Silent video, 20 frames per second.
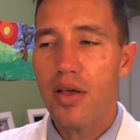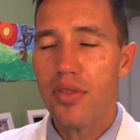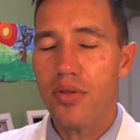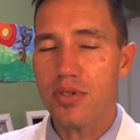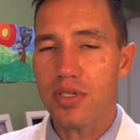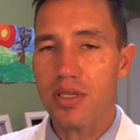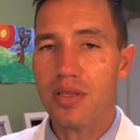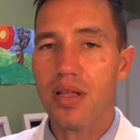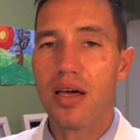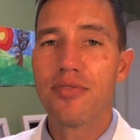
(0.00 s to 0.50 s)

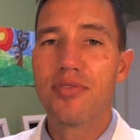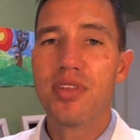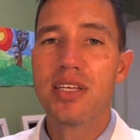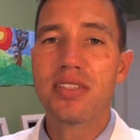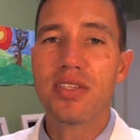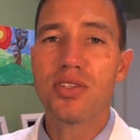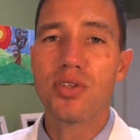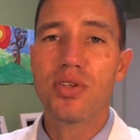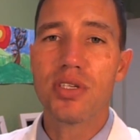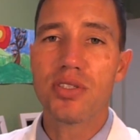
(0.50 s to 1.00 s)
There's a lot of
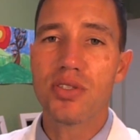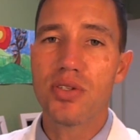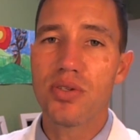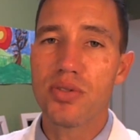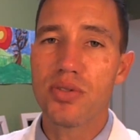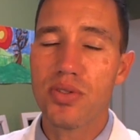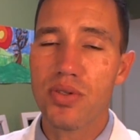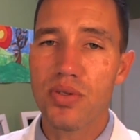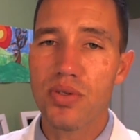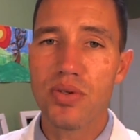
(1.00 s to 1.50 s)
things that you can
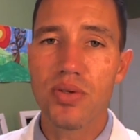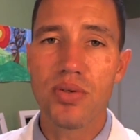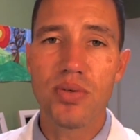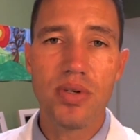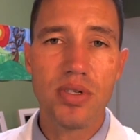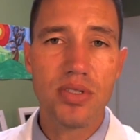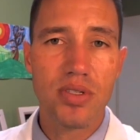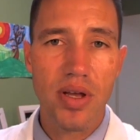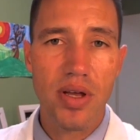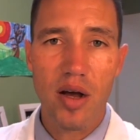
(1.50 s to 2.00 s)
do to
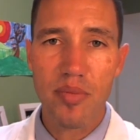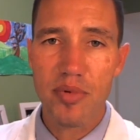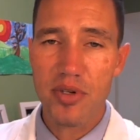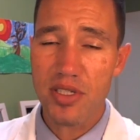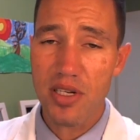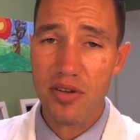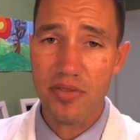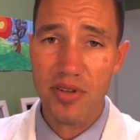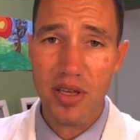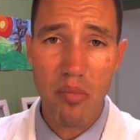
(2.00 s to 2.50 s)
help
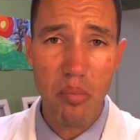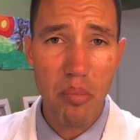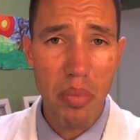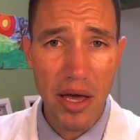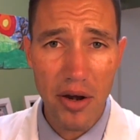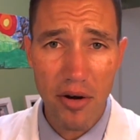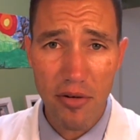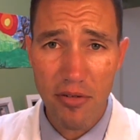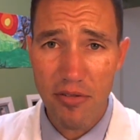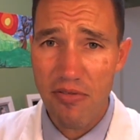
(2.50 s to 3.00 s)
yourself get
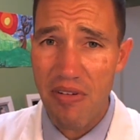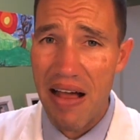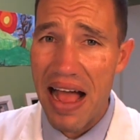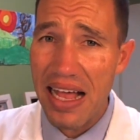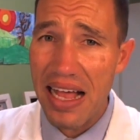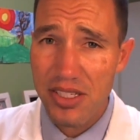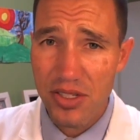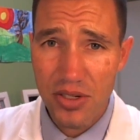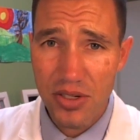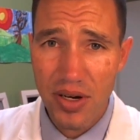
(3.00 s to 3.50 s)
better
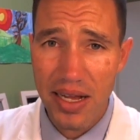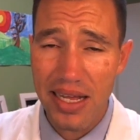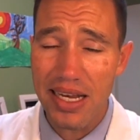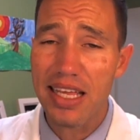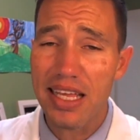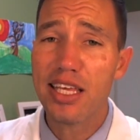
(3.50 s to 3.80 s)
faster and